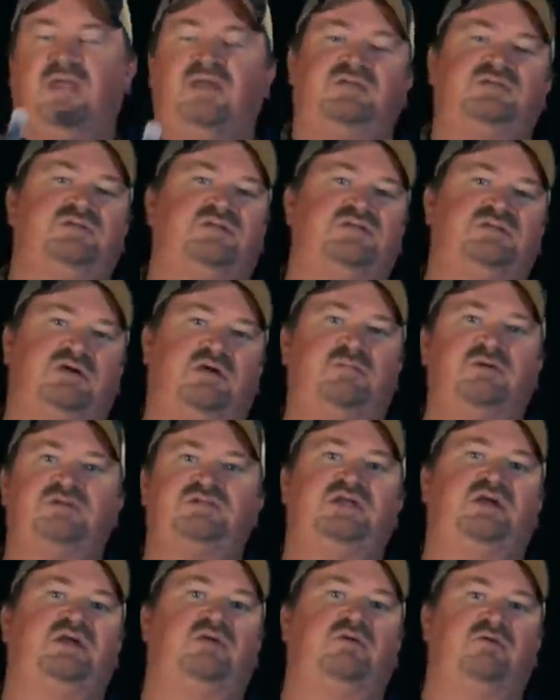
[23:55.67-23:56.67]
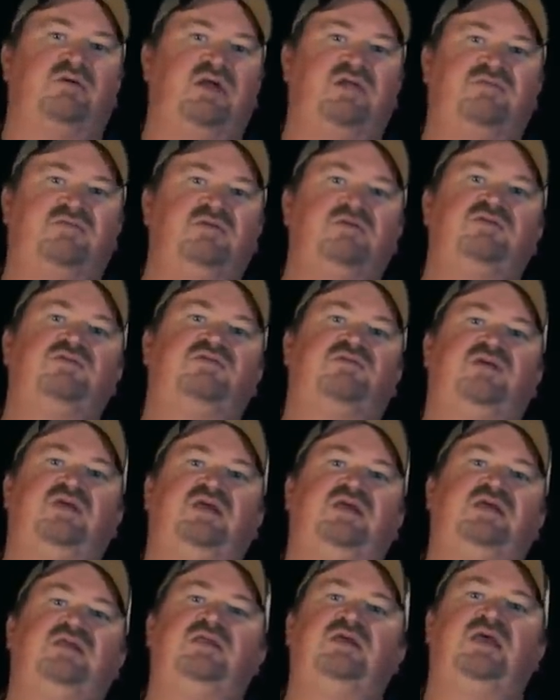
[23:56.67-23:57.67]
So it's almost like a refuge
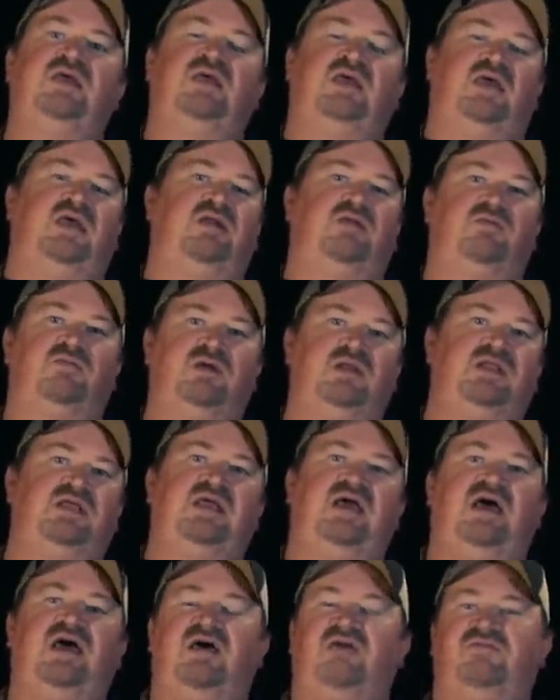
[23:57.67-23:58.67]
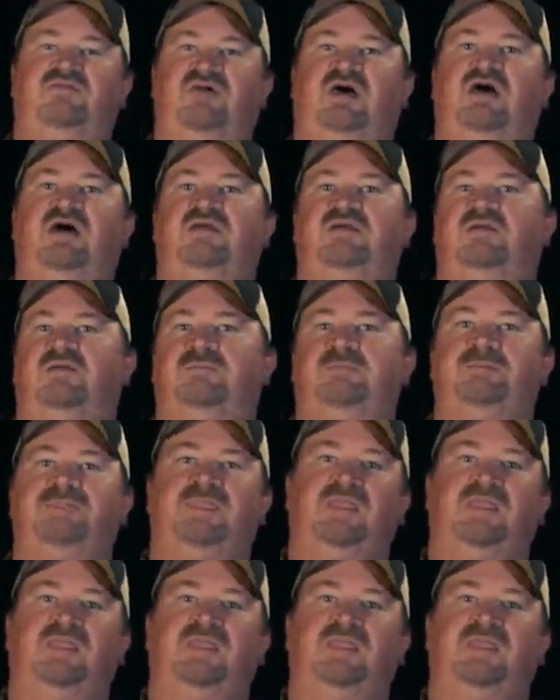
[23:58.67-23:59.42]
feed at a really high volume.